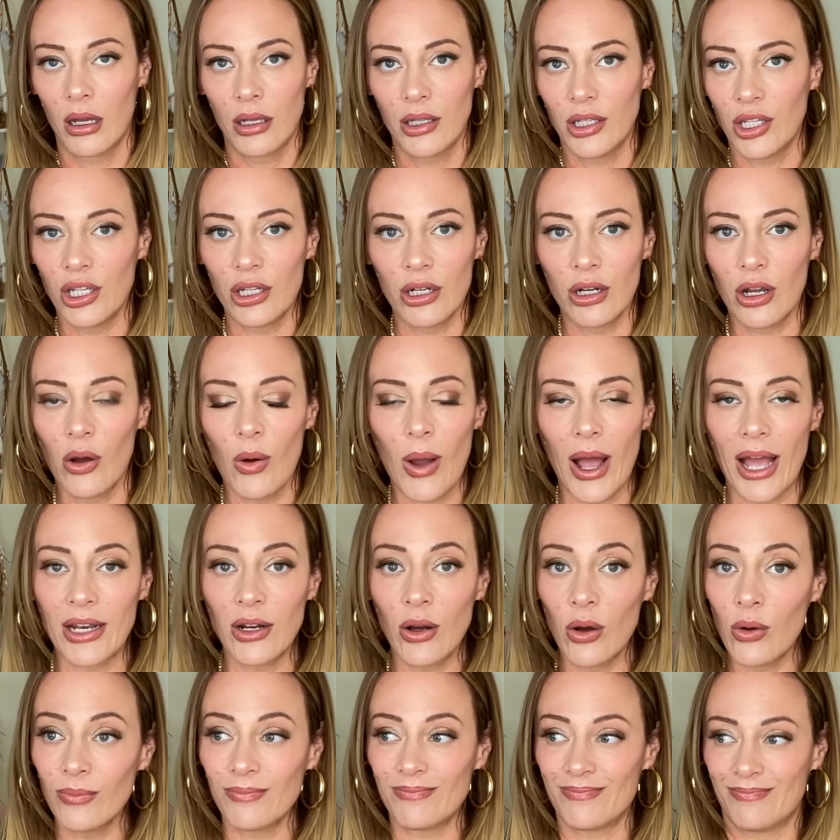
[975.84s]
You know, I
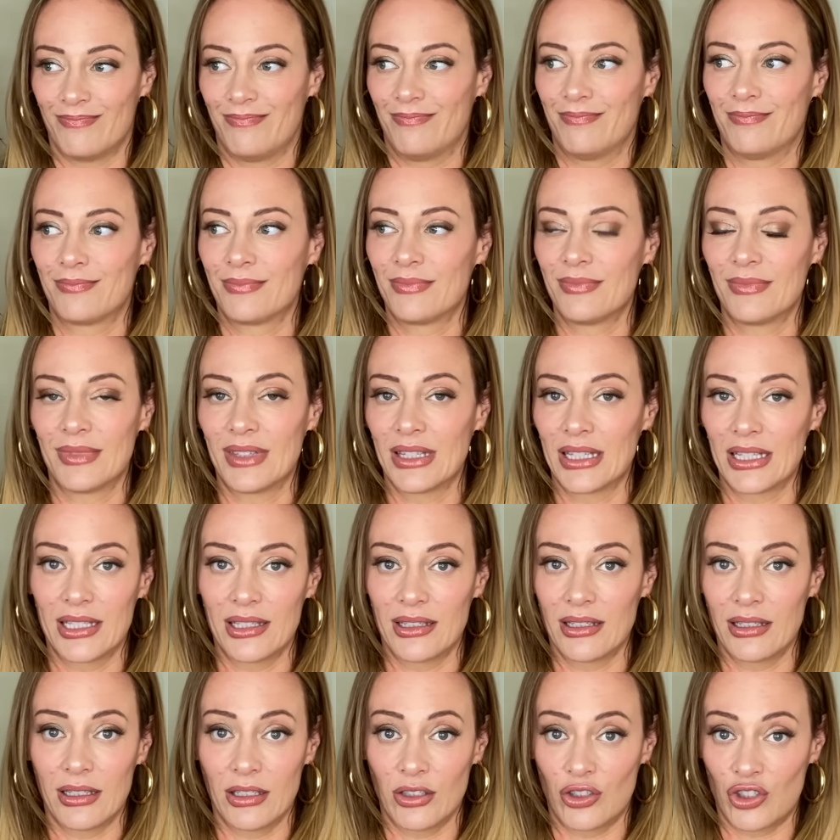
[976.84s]
don't,
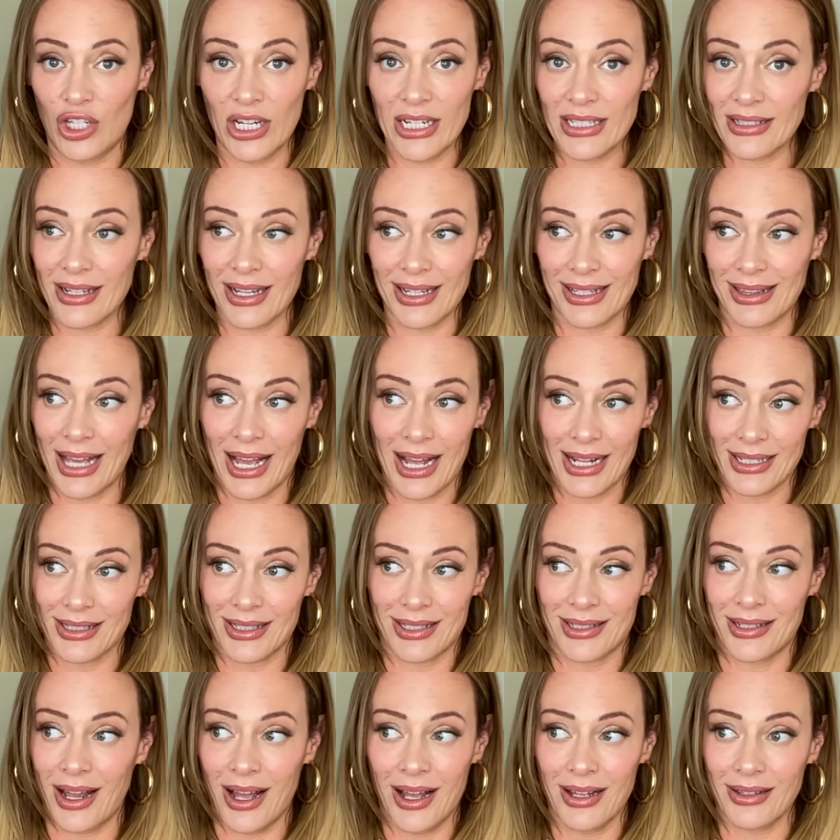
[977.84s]
she's like,
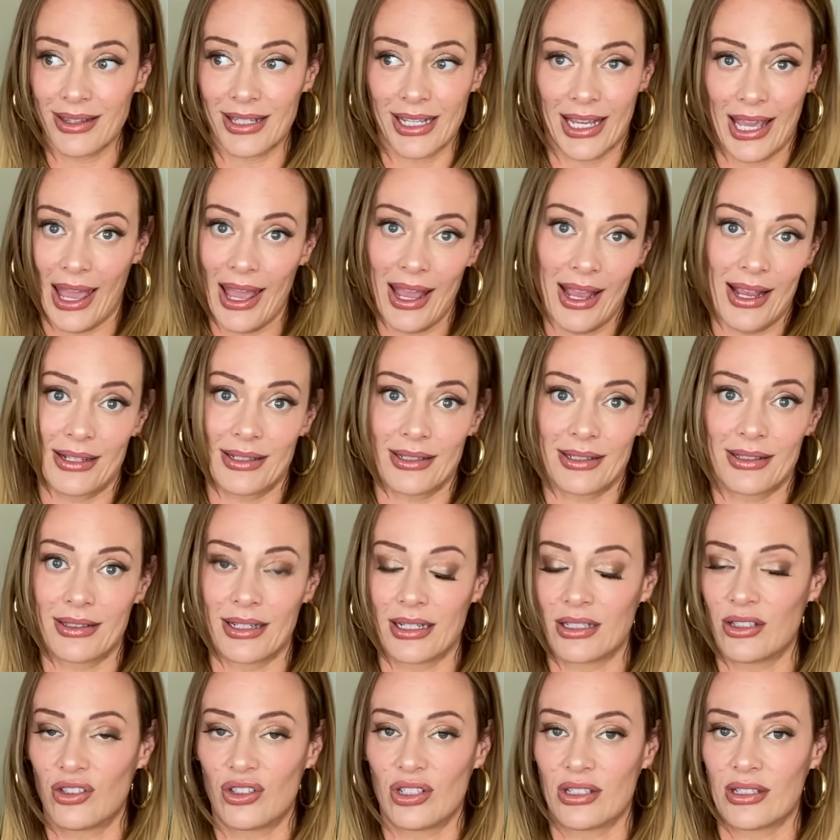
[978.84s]
that's not the case.
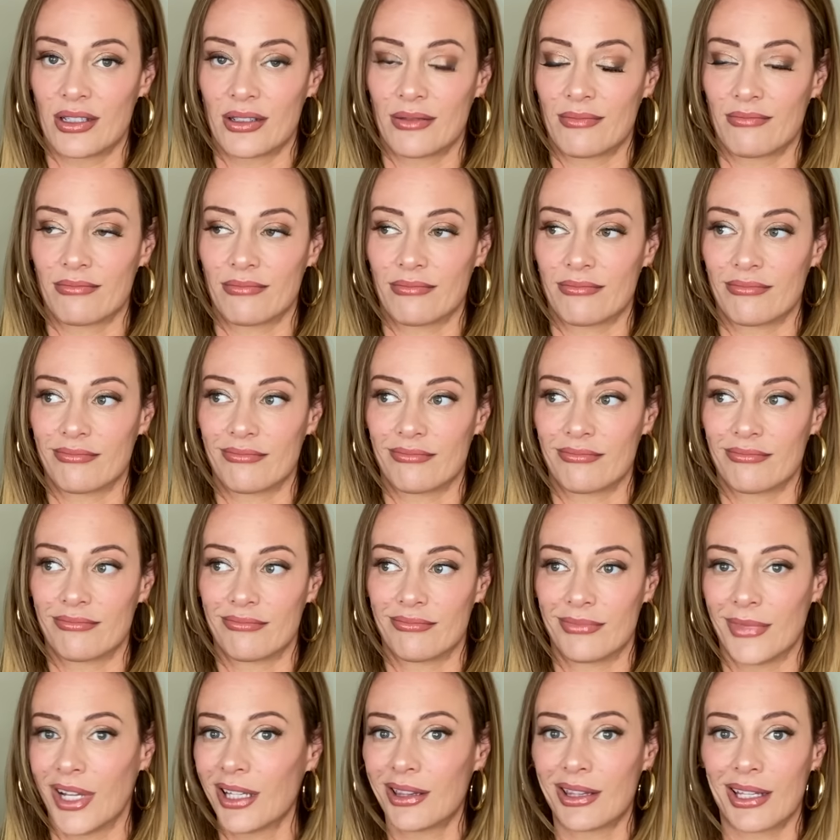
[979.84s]
That's just
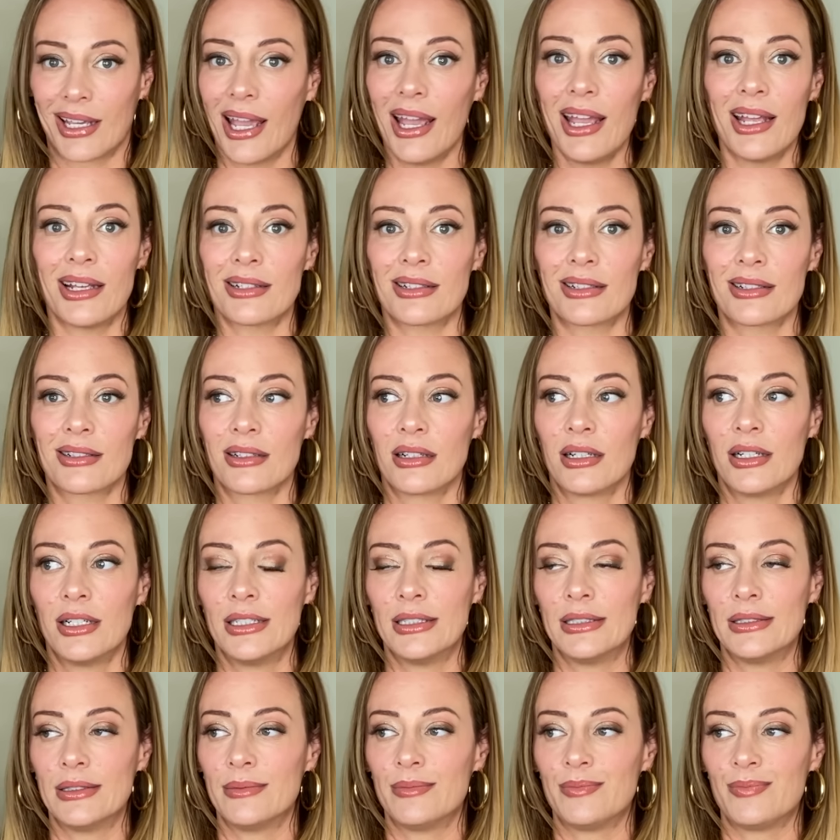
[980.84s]
not the case.
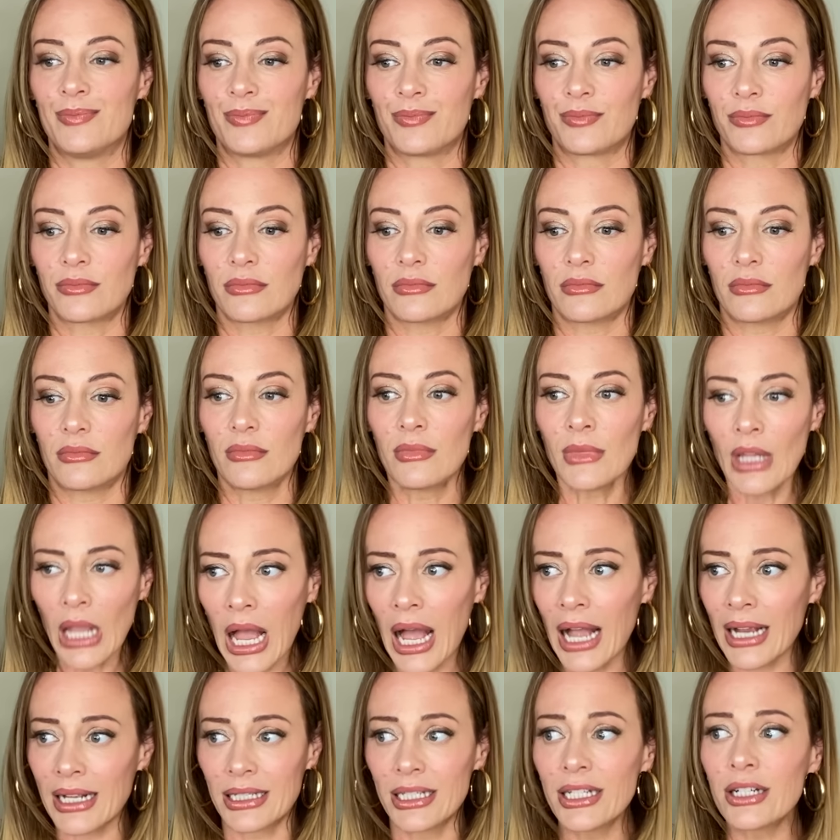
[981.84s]

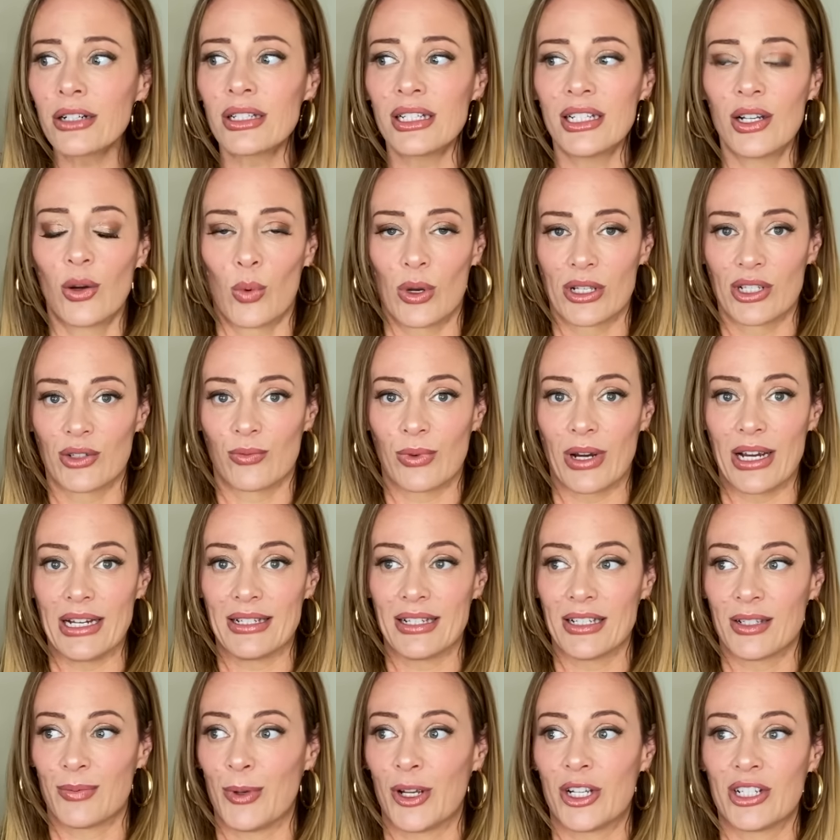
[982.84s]
Uh, clearly it wasn't
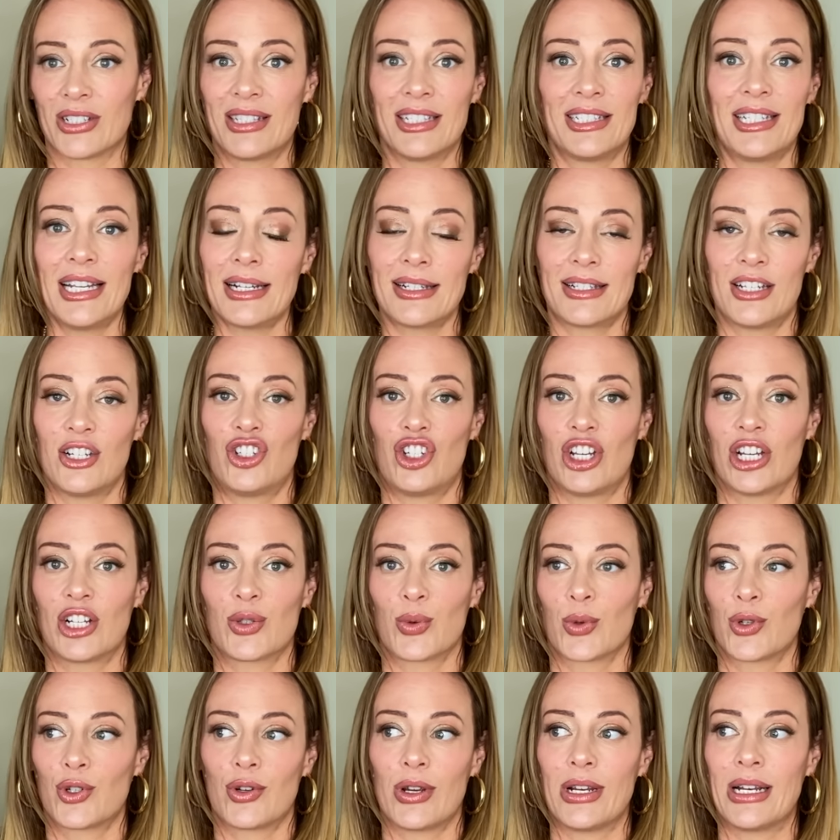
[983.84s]
racist because the Dixie chicks
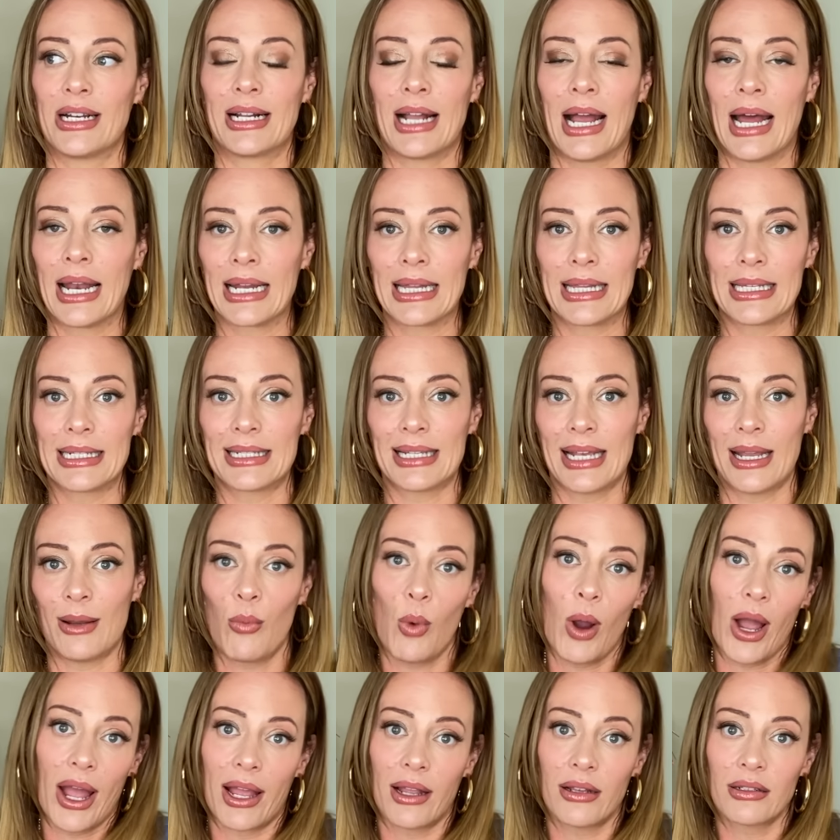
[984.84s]
were treated kind of the same
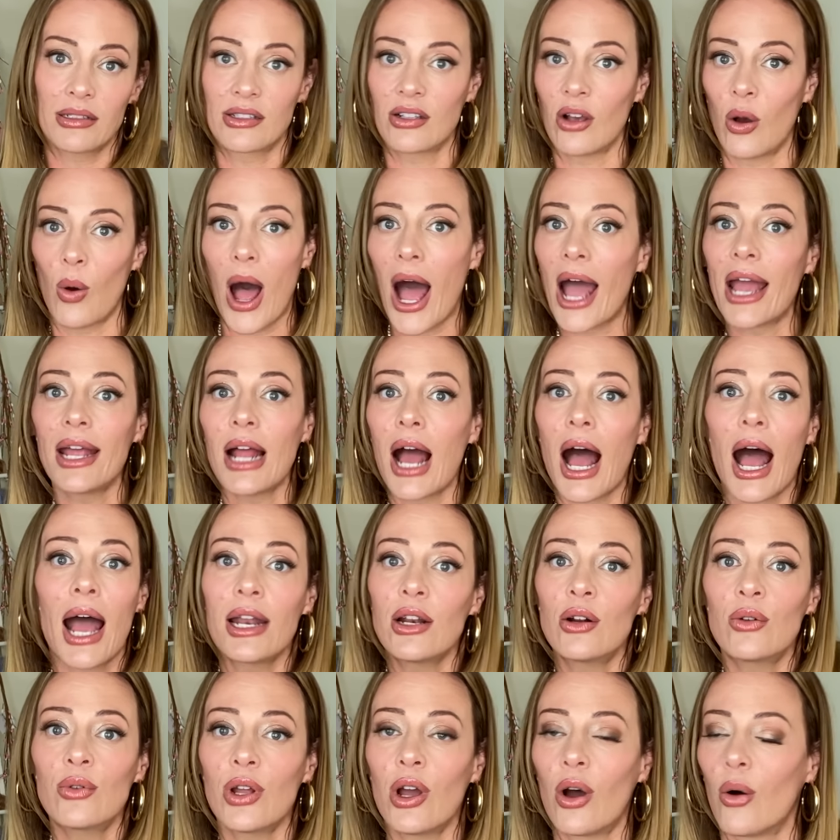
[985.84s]
way. So I, I
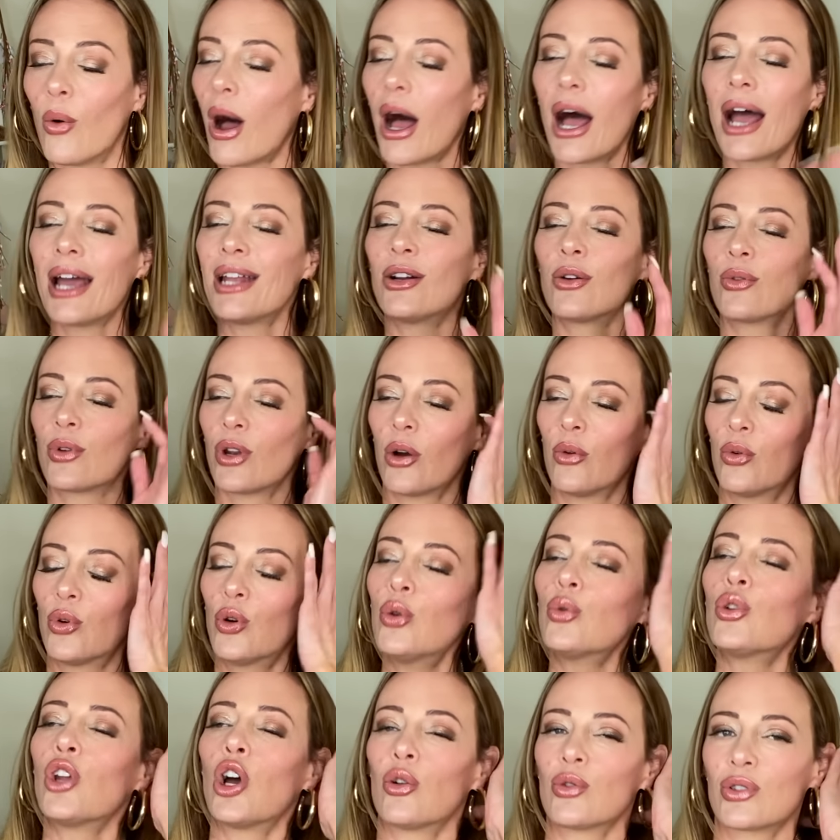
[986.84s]
don't know. I don't know.
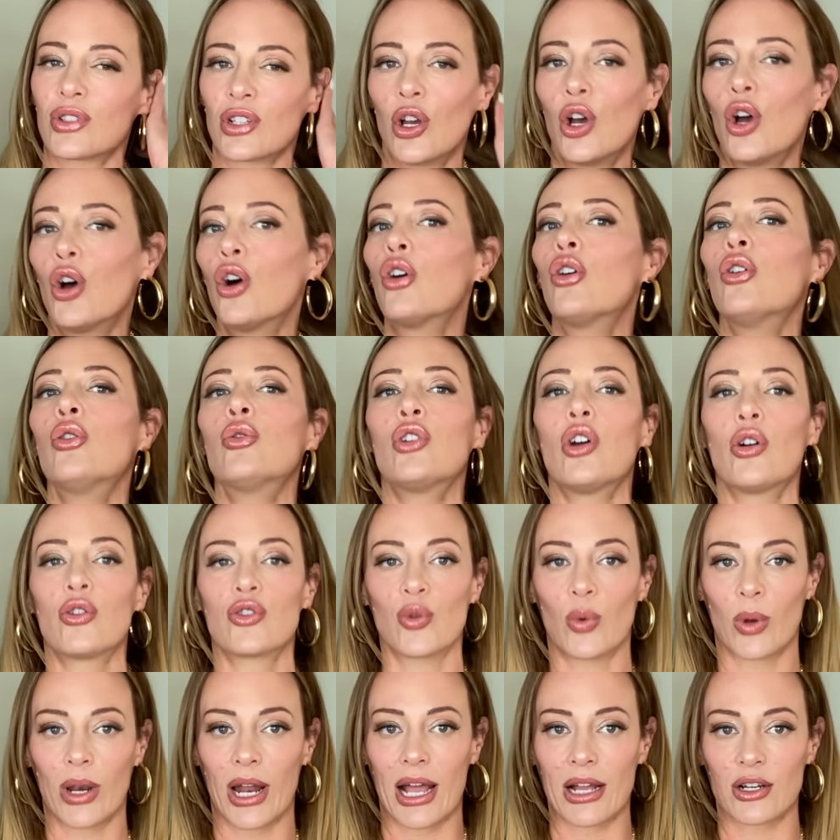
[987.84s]
Who knows? Who
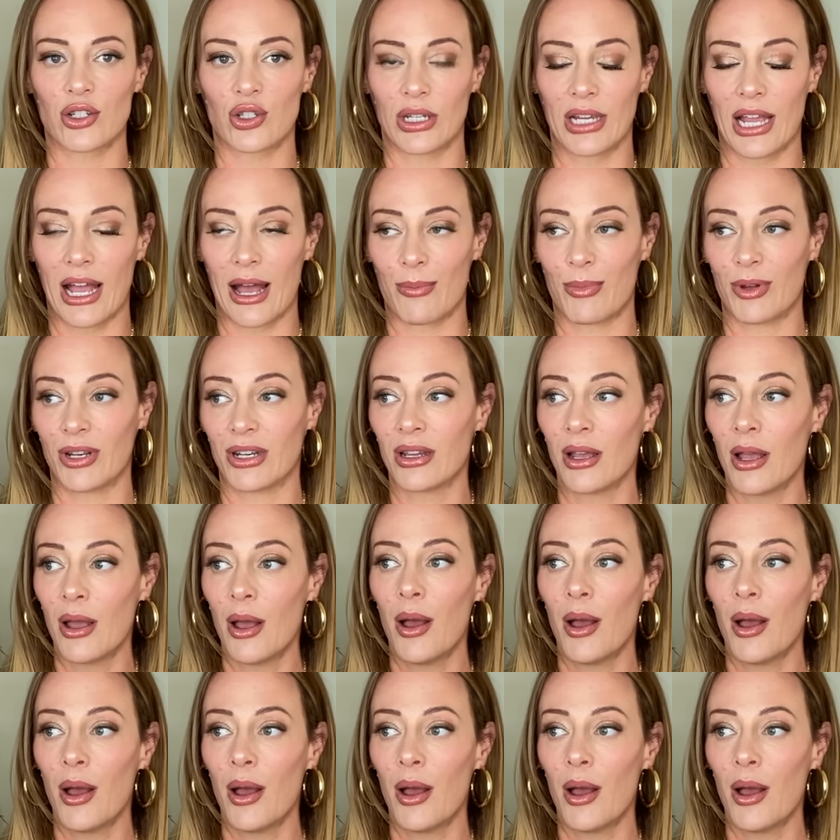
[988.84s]
knows what actually happened?